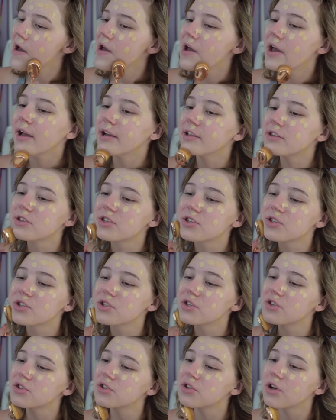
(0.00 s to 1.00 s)
it's
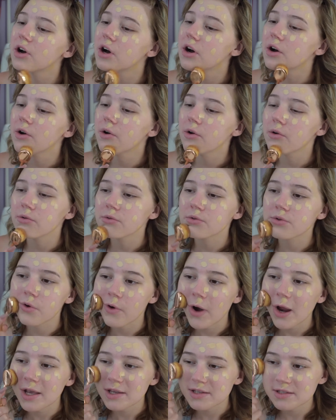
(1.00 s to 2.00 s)
so
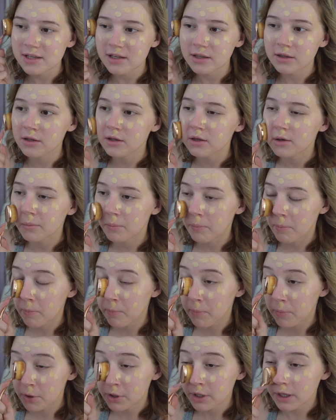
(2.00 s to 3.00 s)
crazy, the
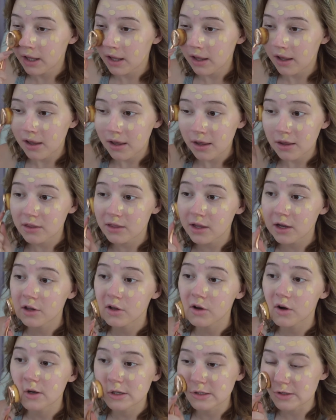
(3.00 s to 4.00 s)
bullying that
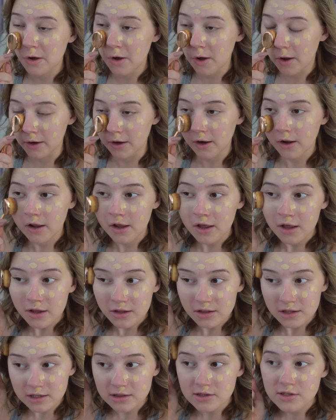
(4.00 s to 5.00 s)
goes on
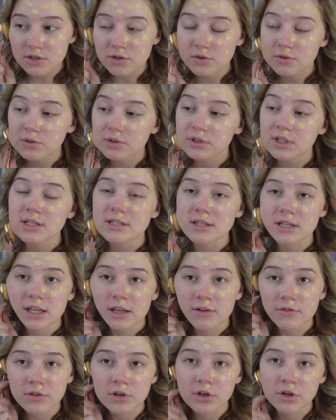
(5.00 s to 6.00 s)
that the school doesn't
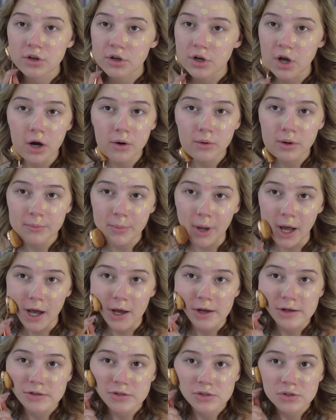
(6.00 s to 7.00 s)
even know
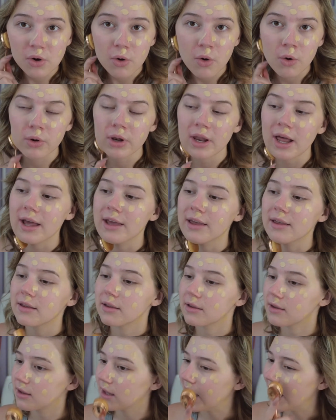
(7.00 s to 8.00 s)
about or like
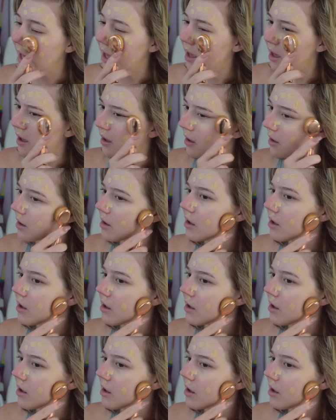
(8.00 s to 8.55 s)
care.